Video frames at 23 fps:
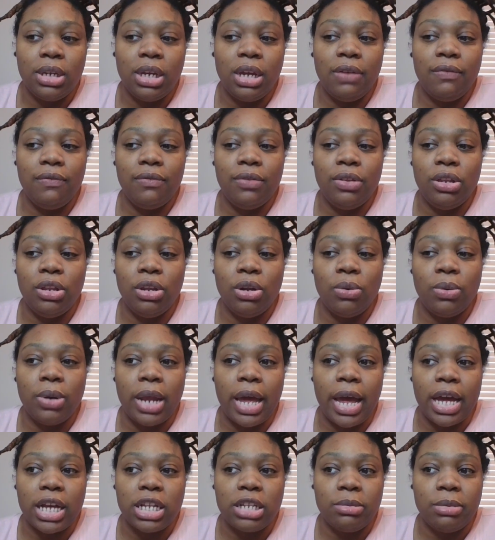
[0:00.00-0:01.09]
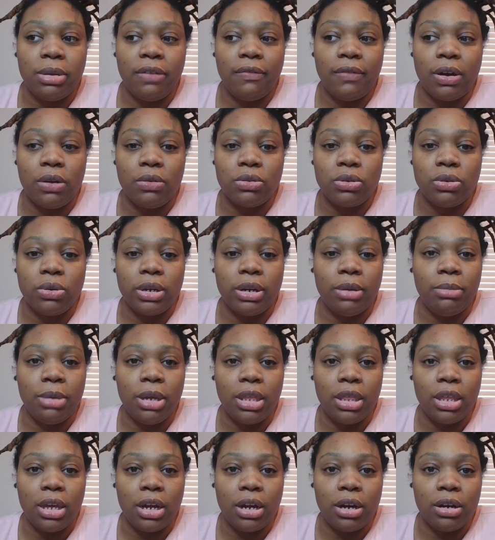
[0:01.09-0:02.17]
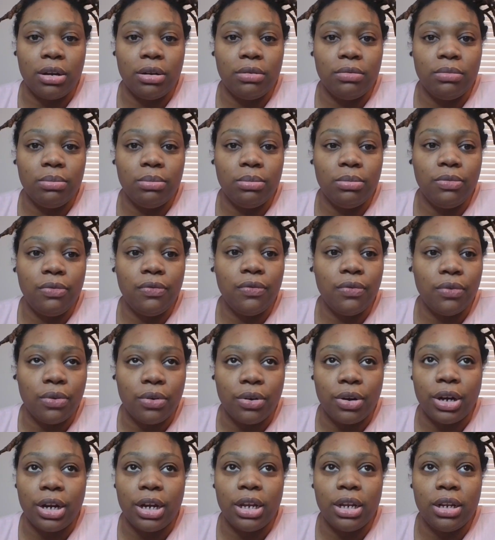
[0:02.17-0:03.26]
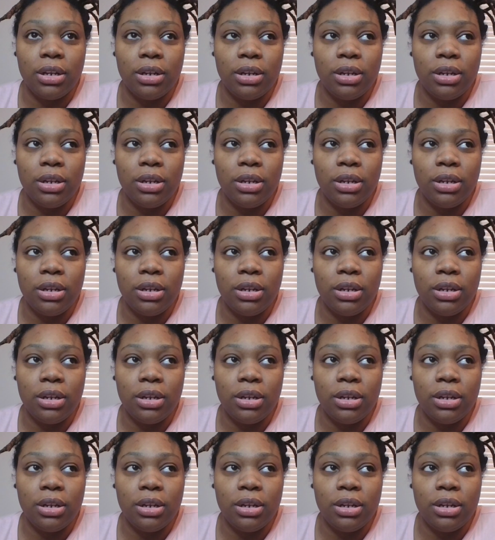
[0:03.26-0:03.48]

If no one asked me if I was going to be there for it.